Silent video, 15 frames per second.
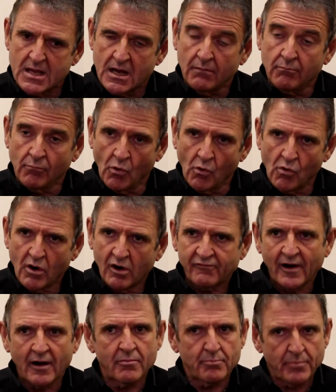more of
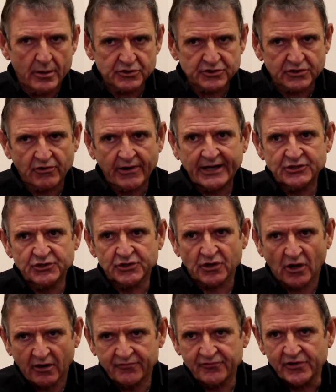our postgraduate
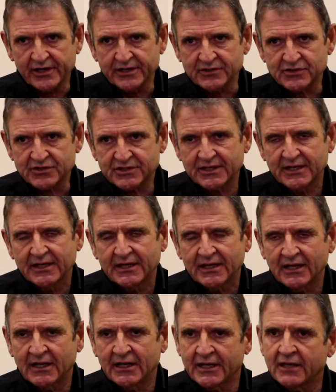offerings
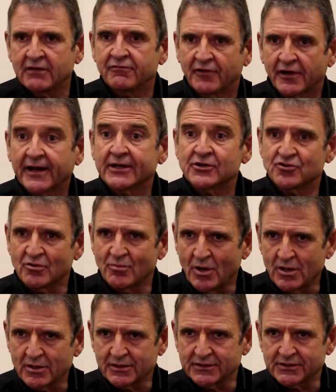in financial
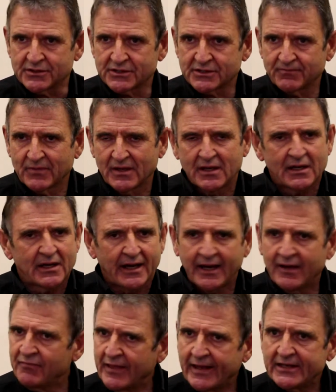markets.
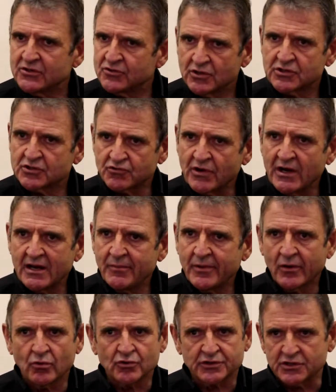And that is just really
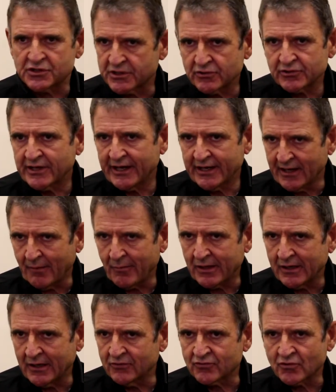because it's so
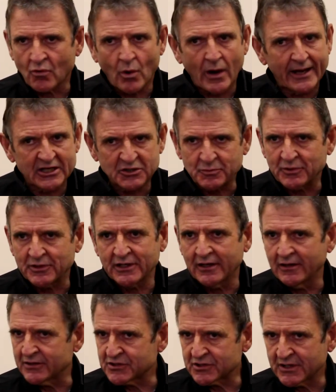dynamic. It requires
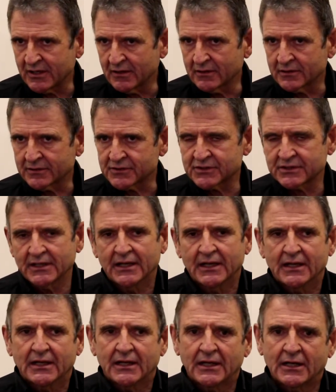particular skills.
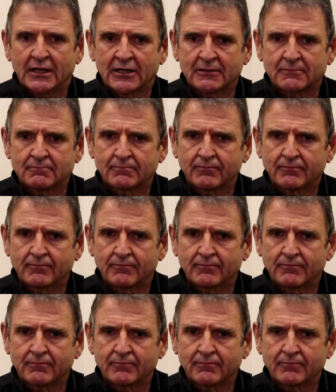There